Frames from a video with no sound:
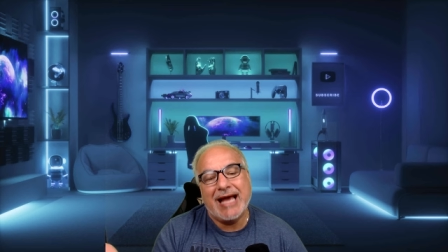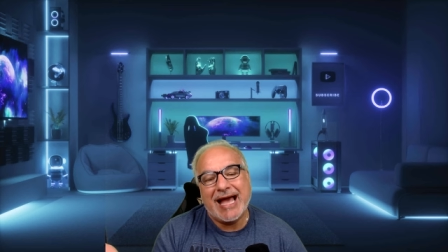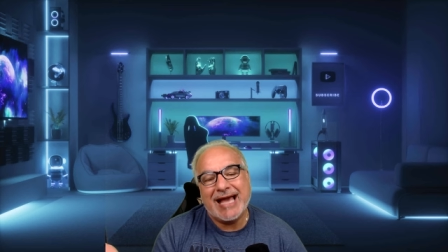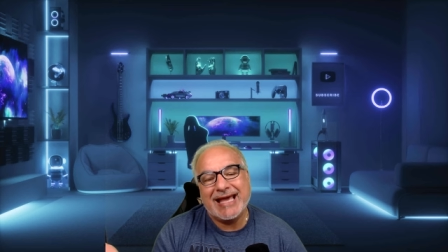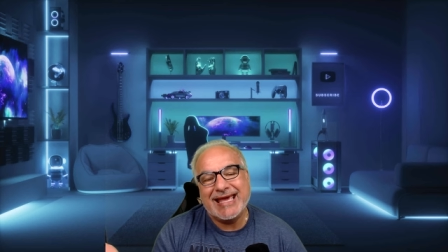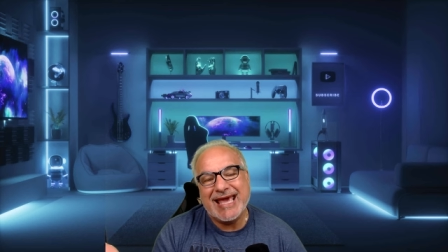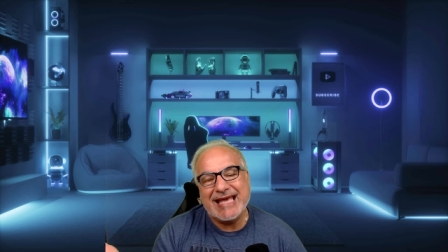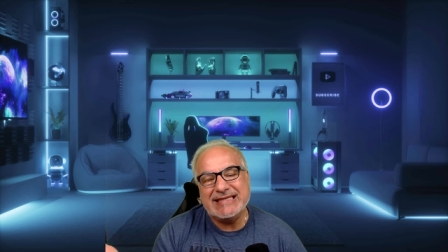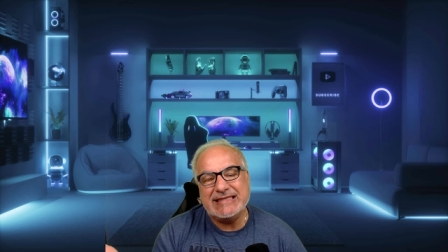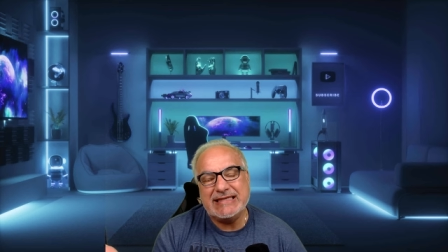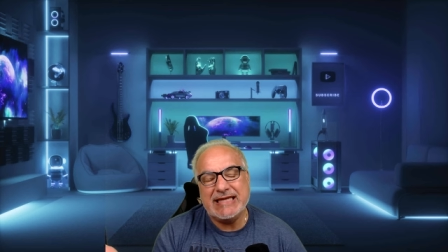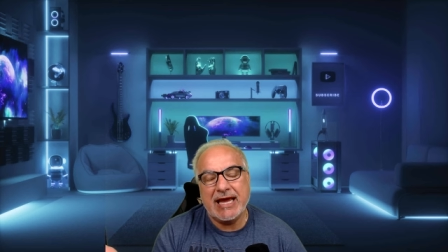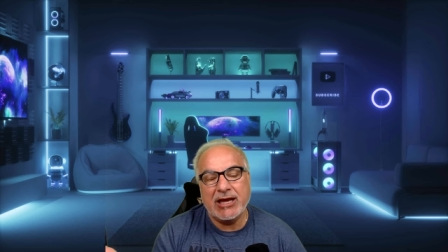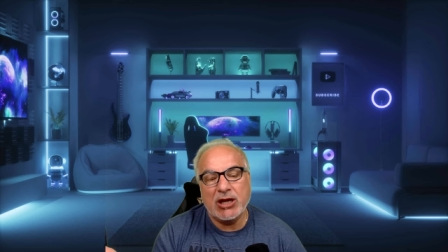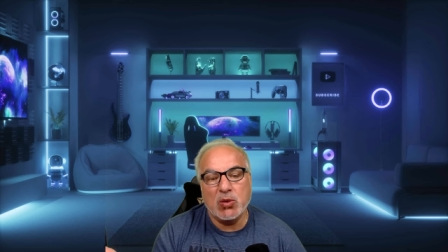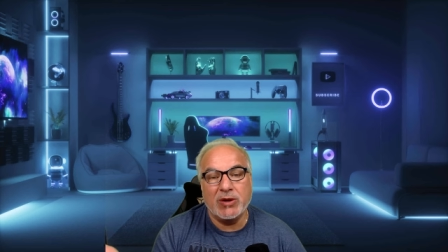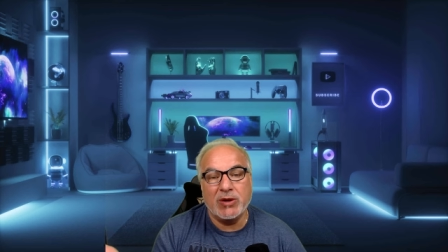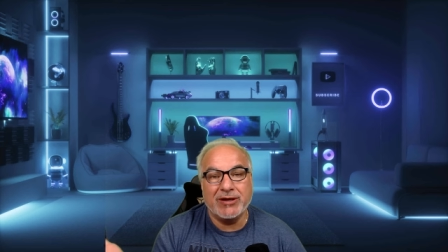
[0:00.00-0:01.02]
I can't see
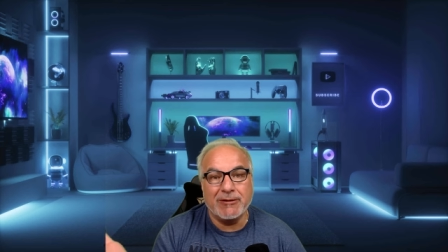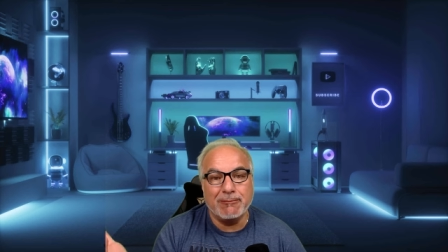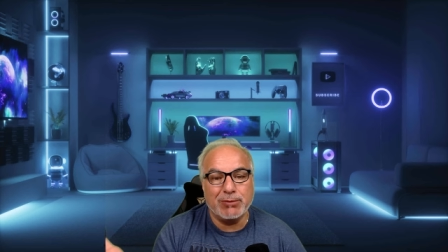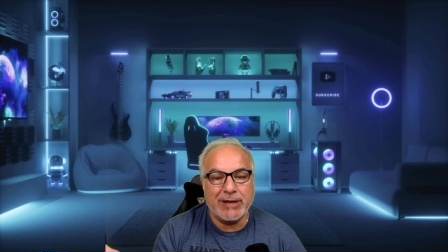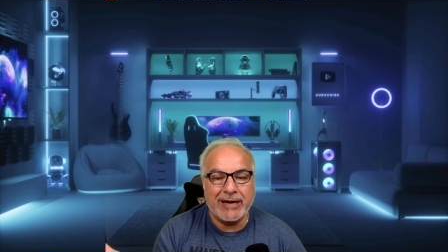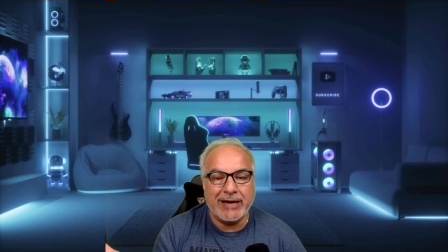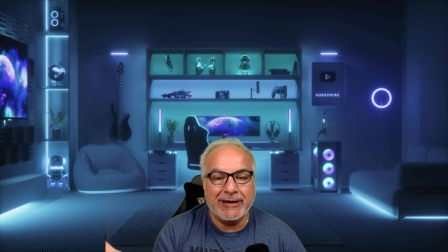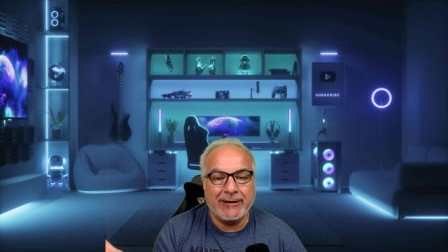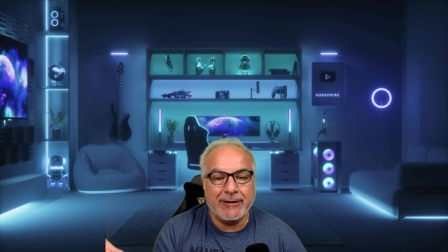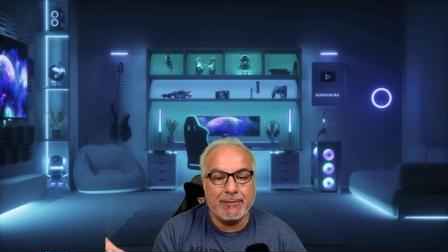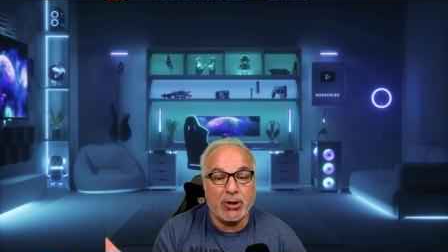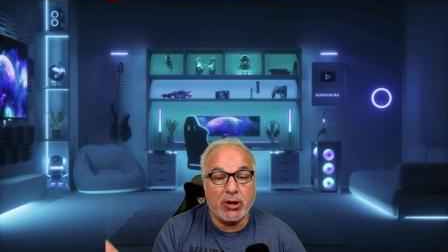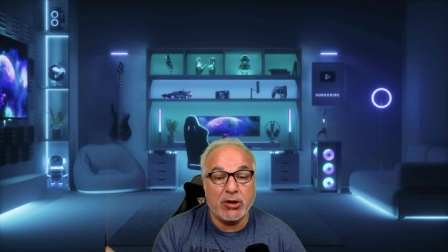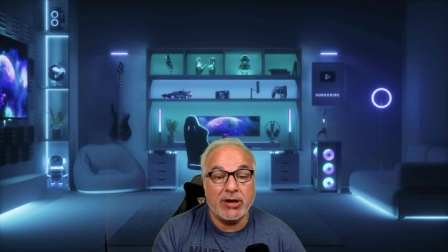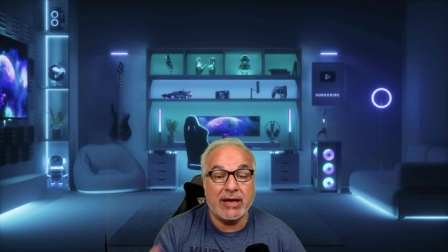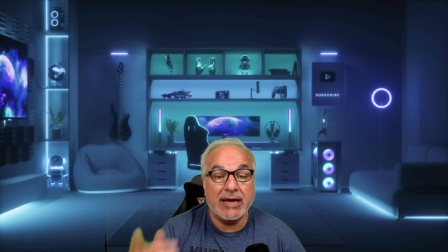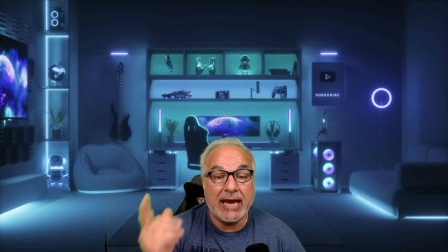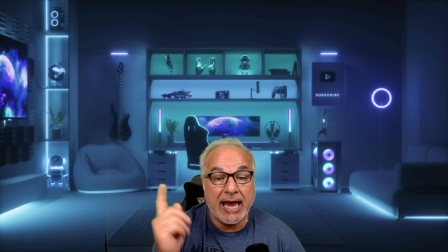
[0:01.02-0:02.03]
anyone complaining
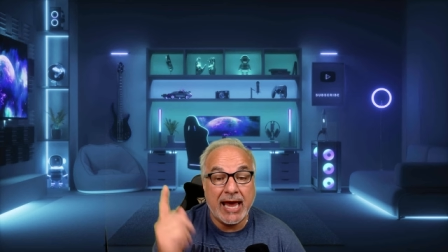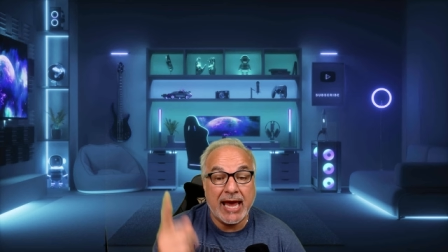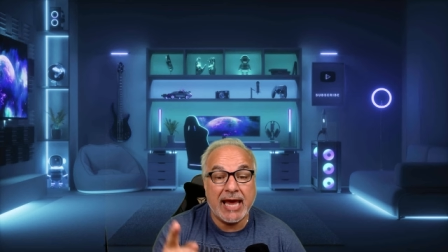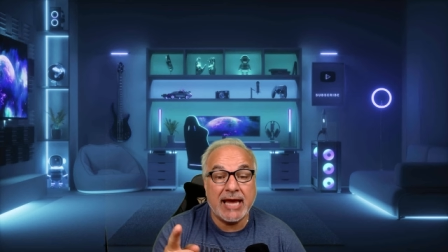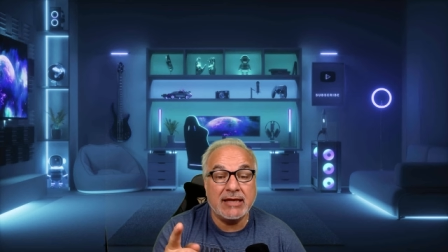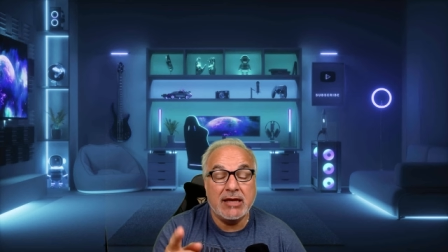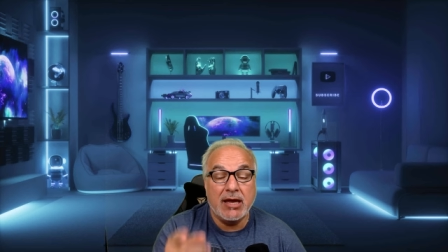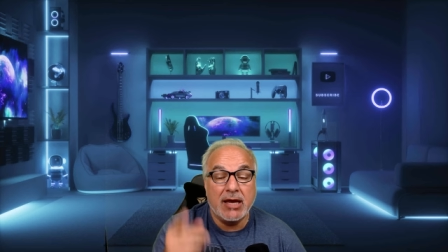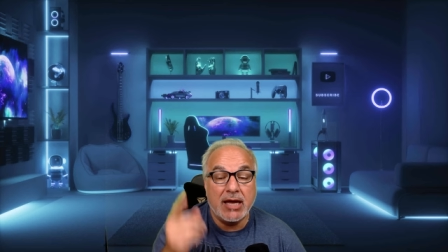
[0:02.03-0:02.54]
about it. And